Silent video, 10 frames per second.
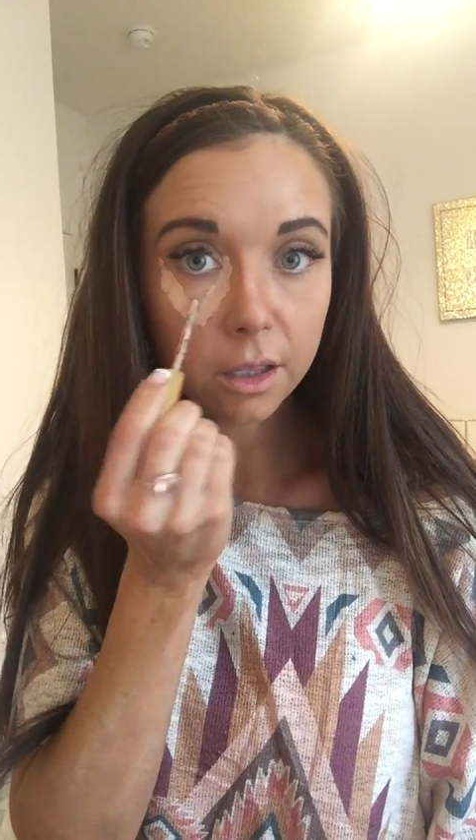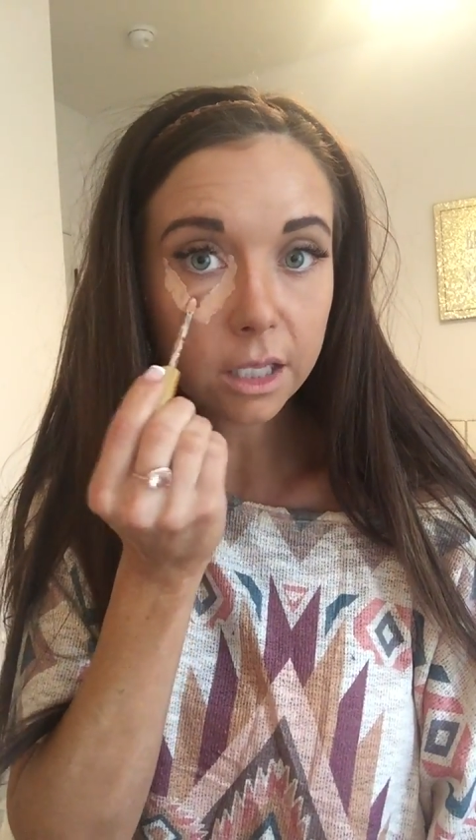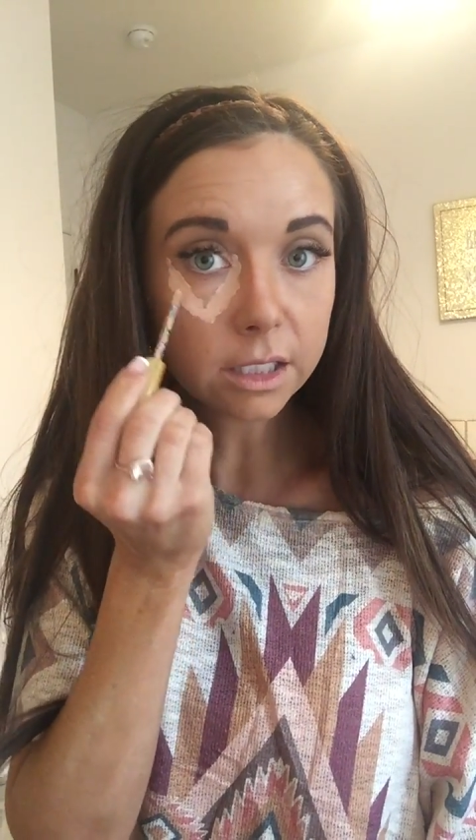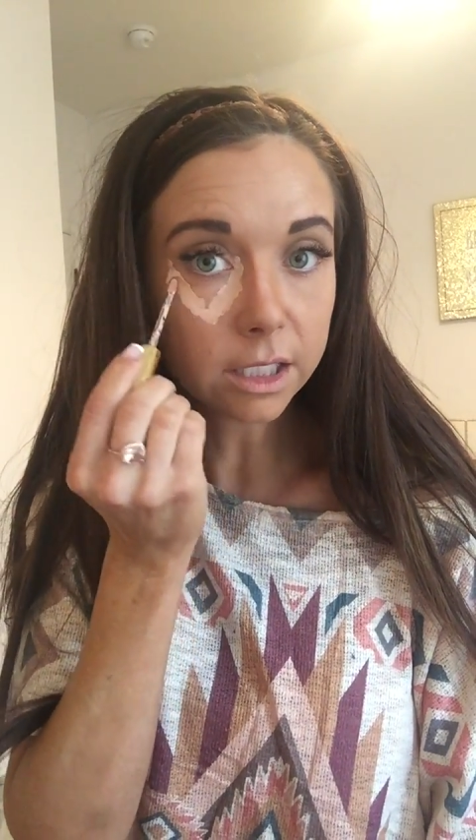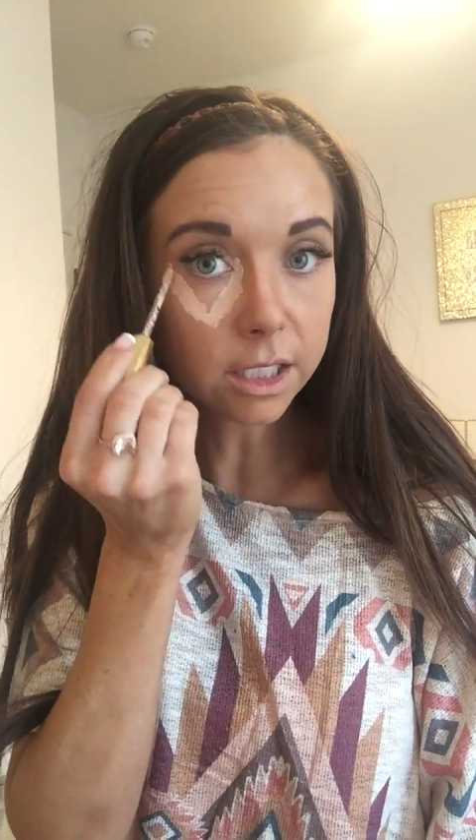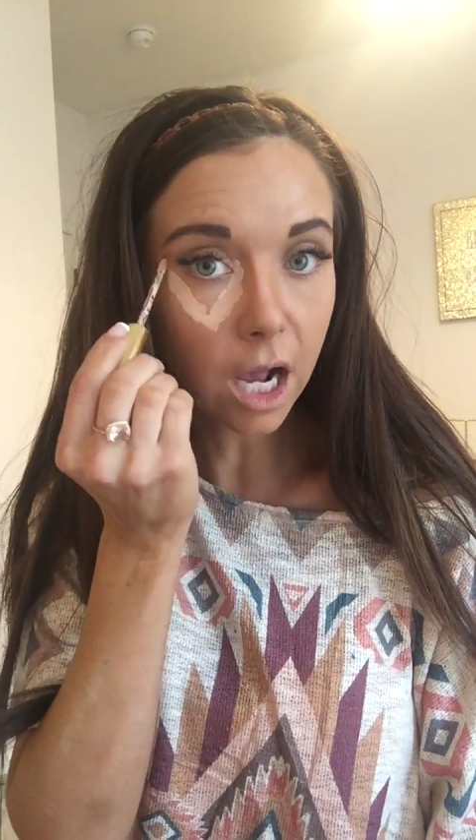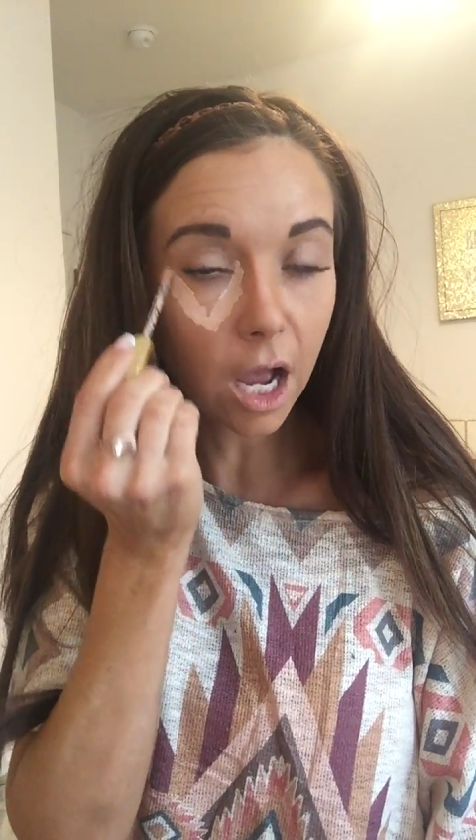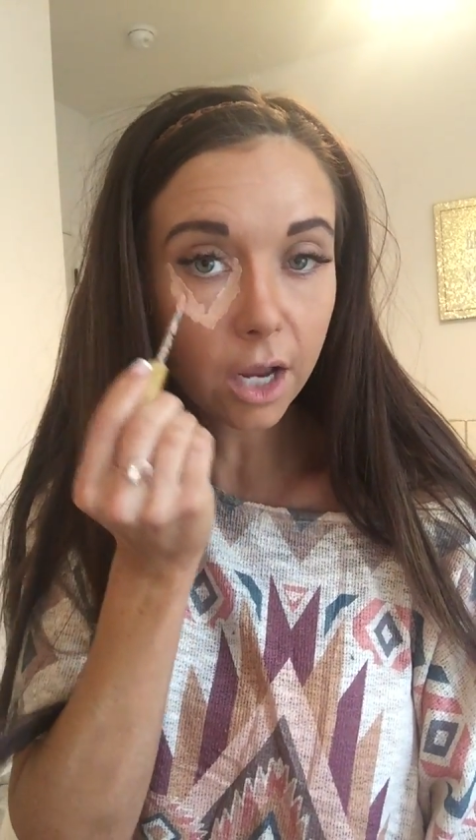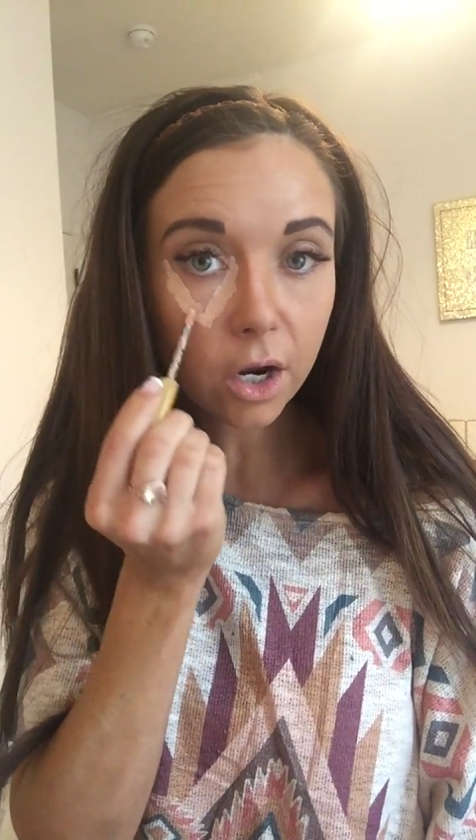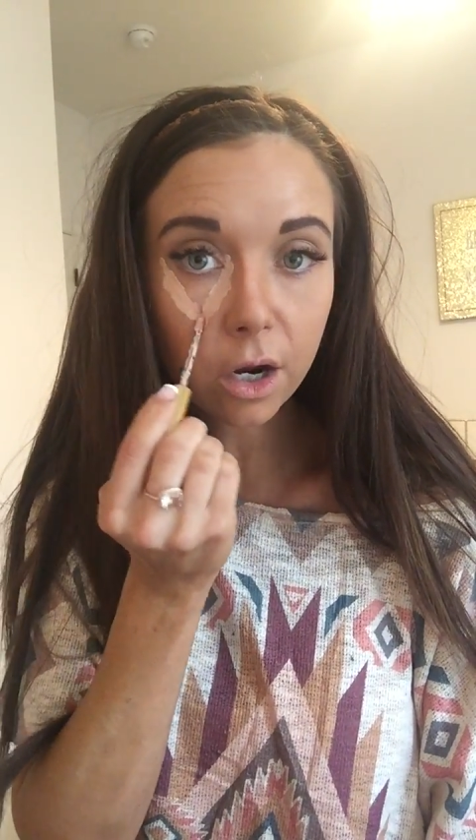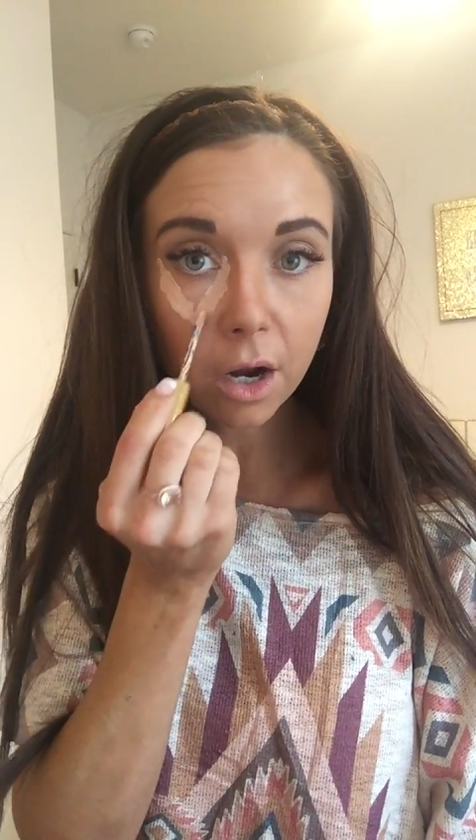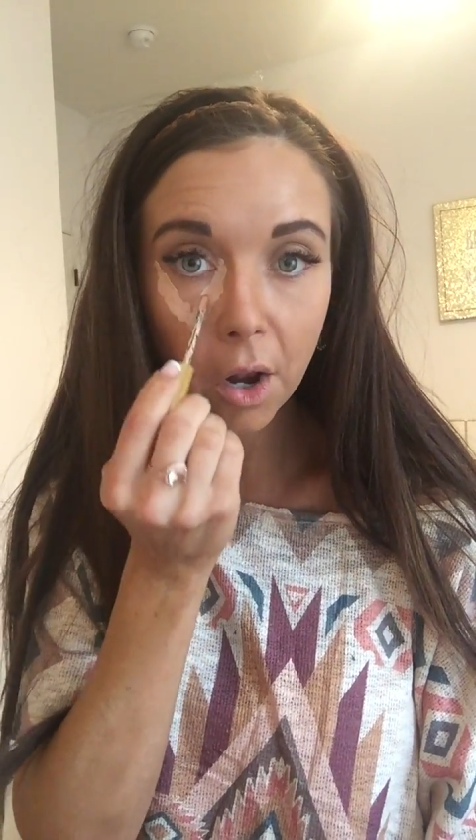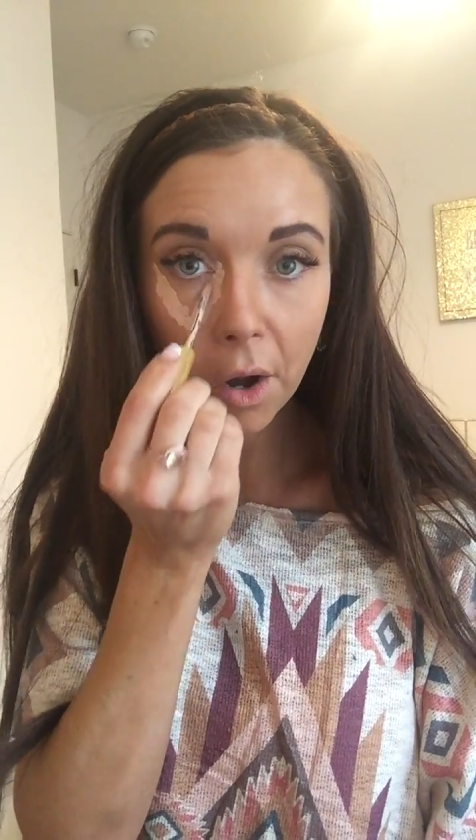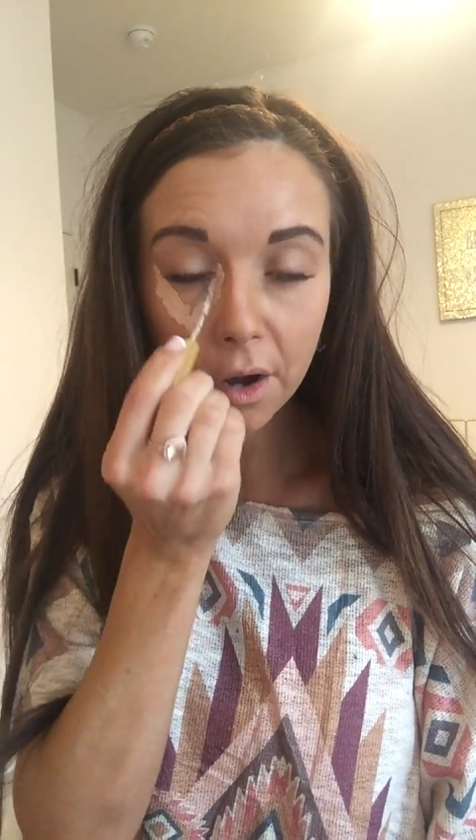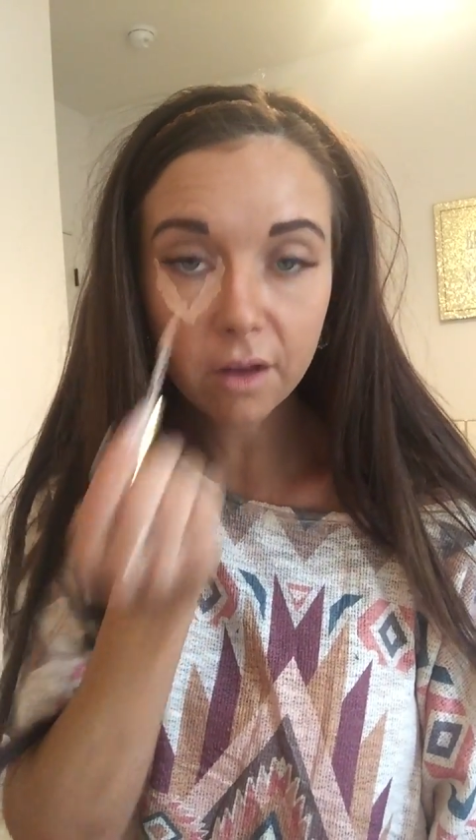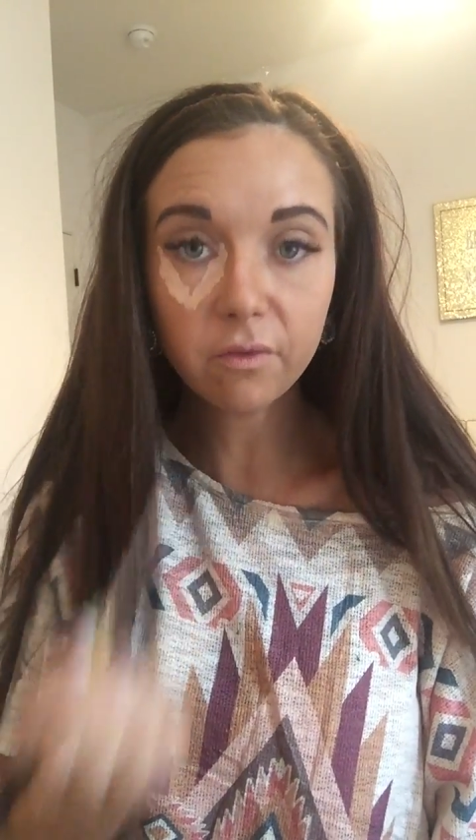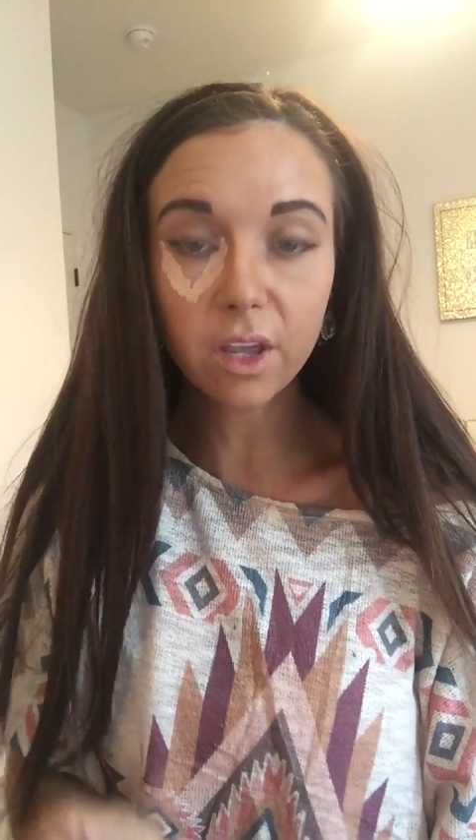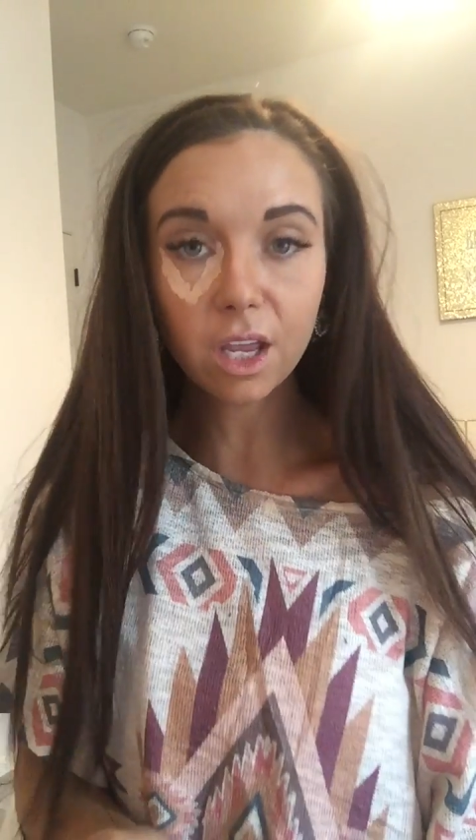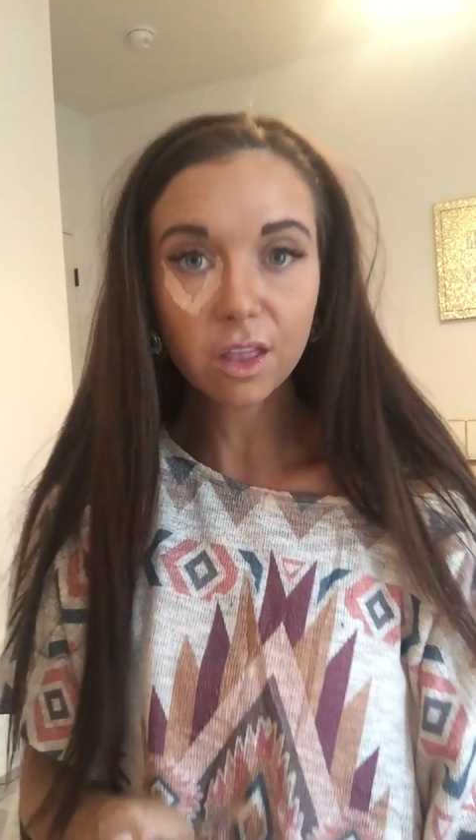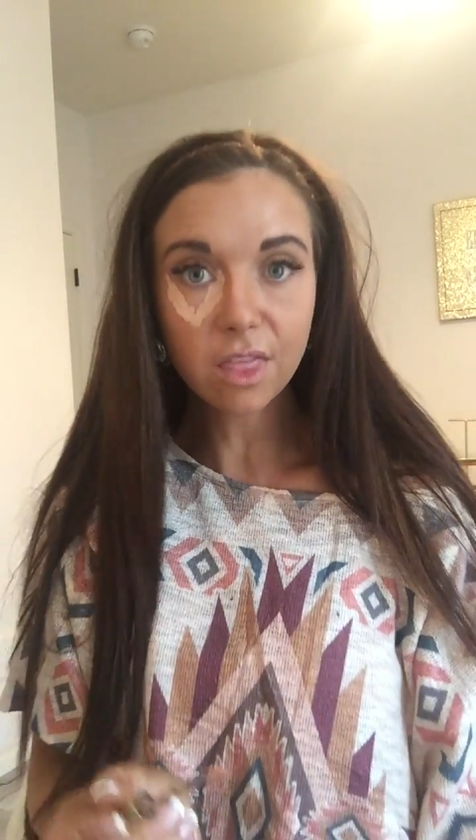this entire
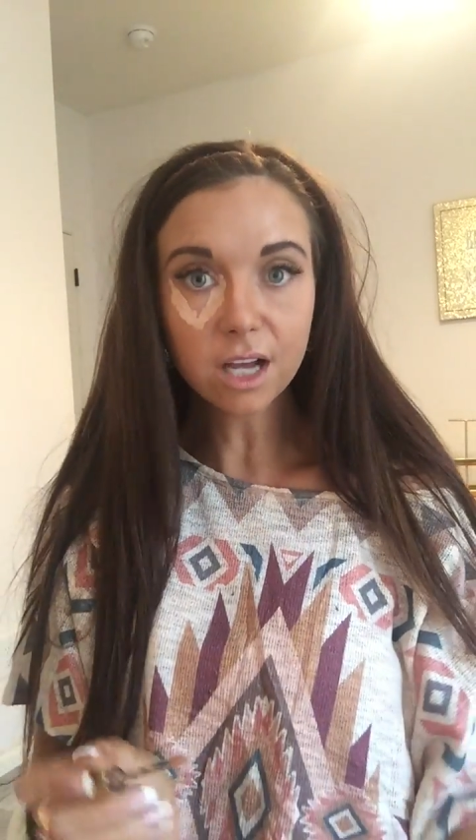V.